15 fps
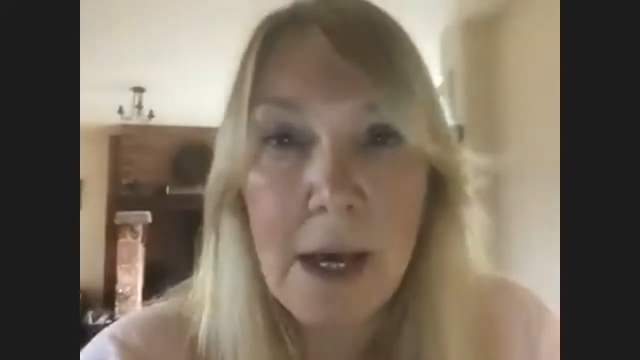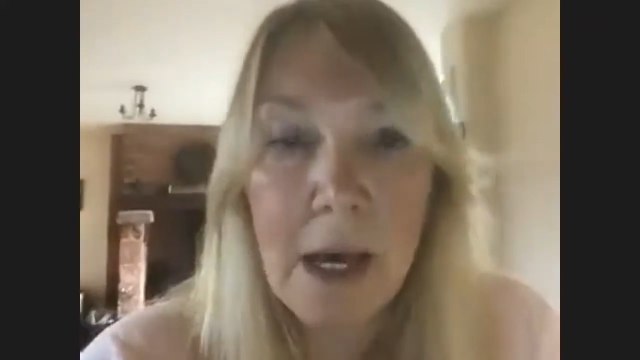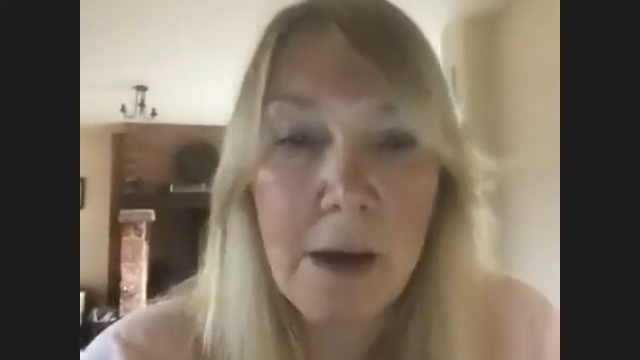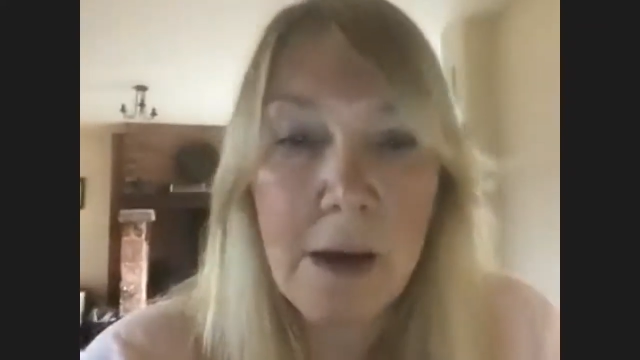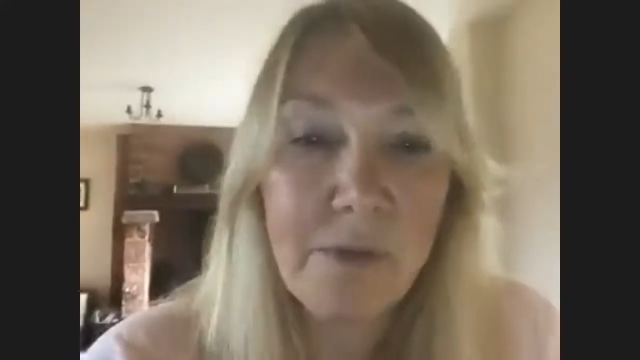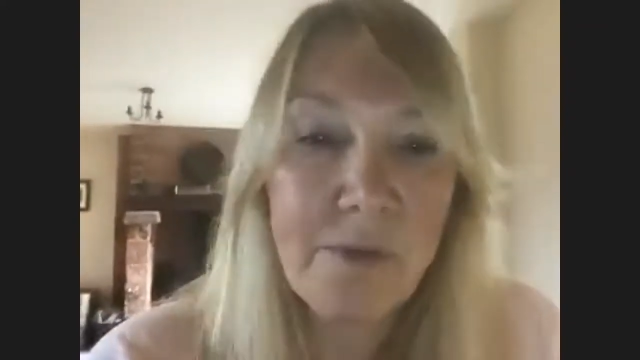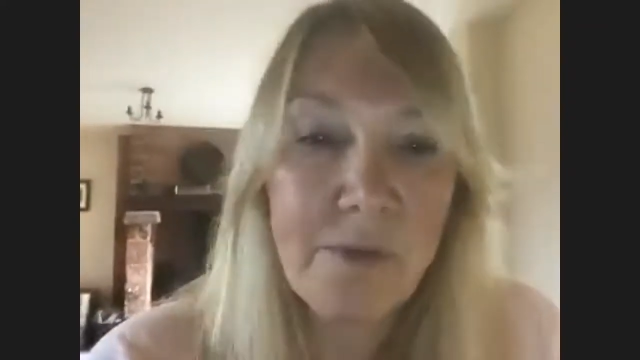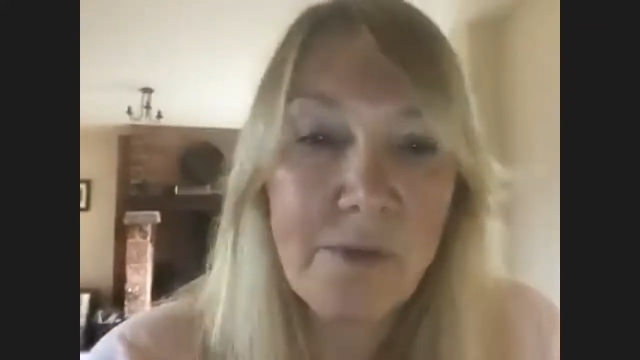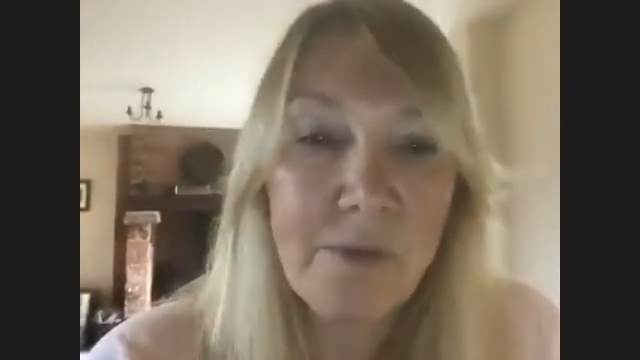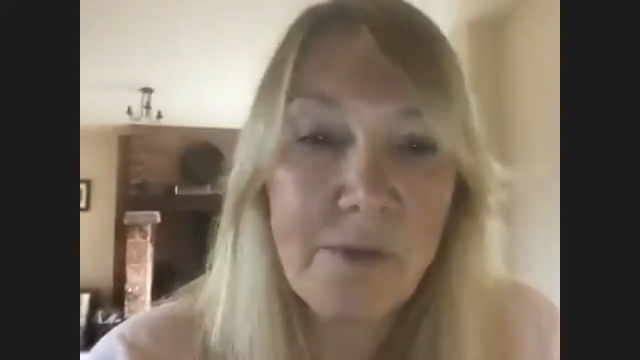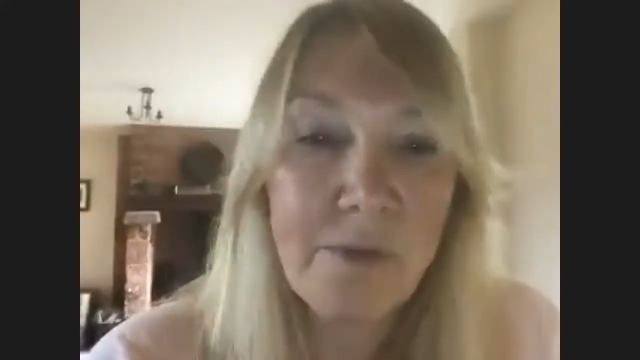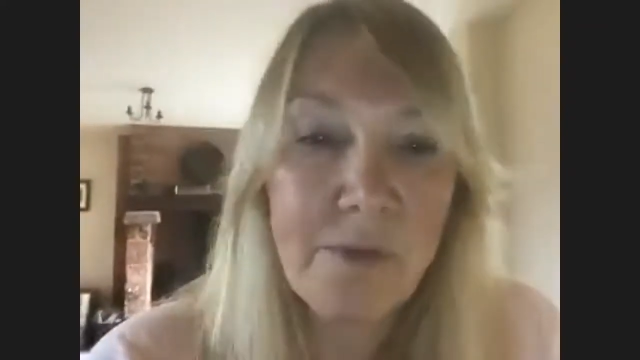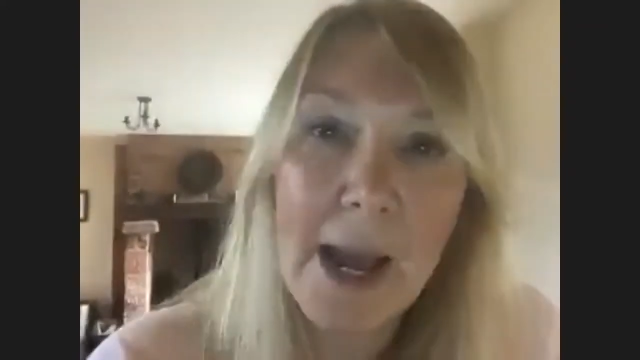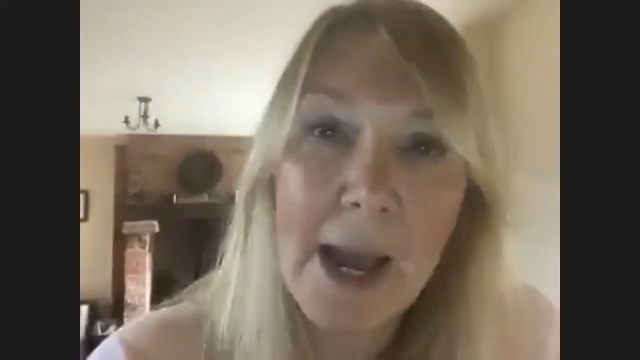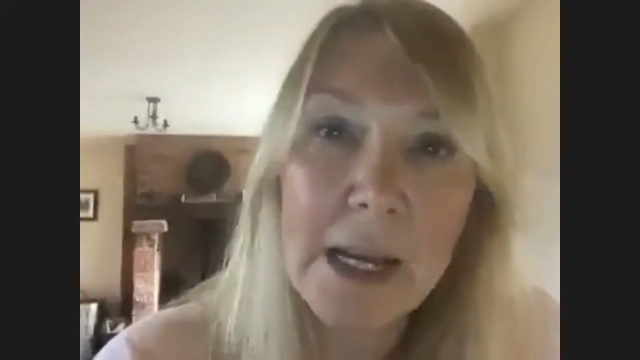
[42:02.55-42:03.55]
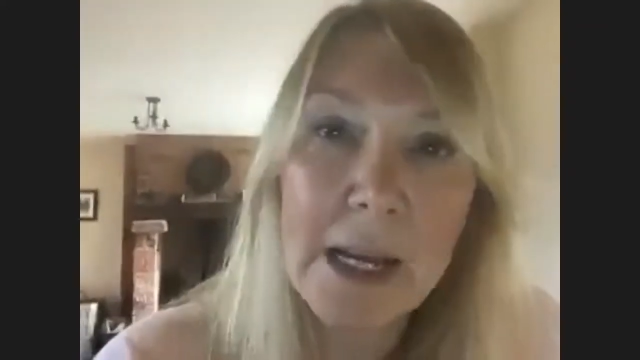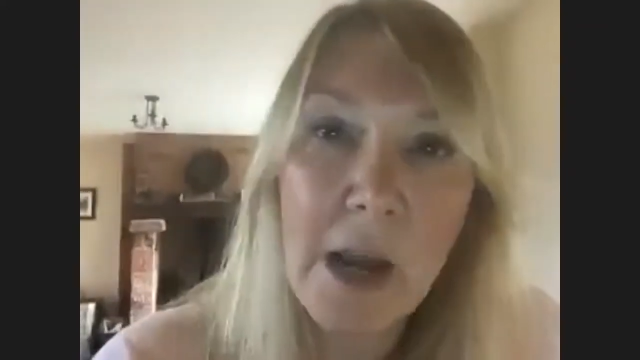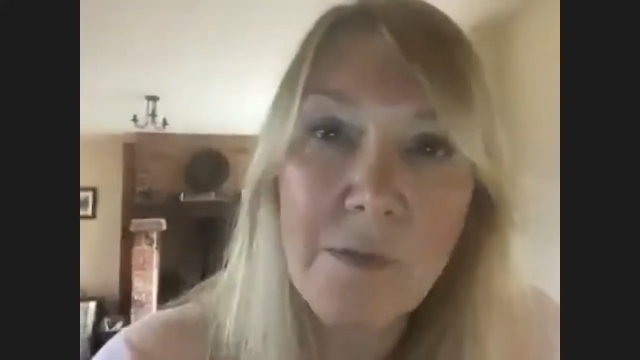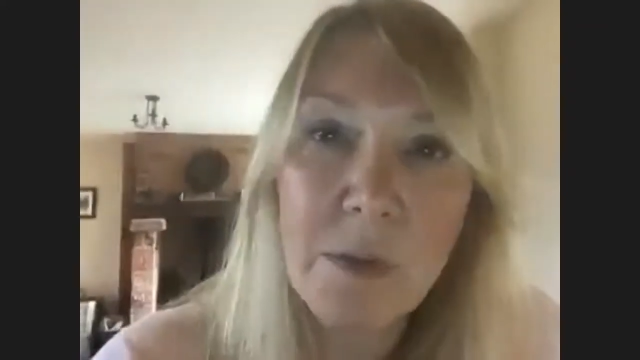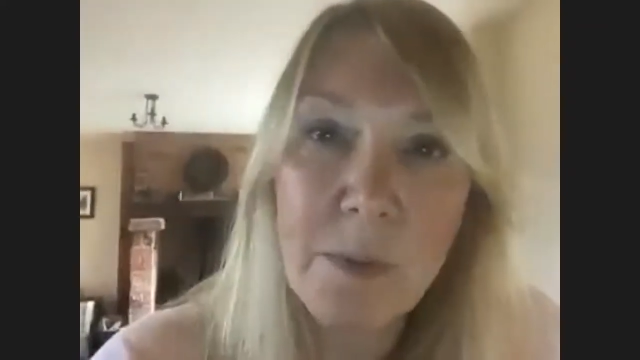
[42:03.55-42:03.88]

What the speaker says: For that to be hanging over the business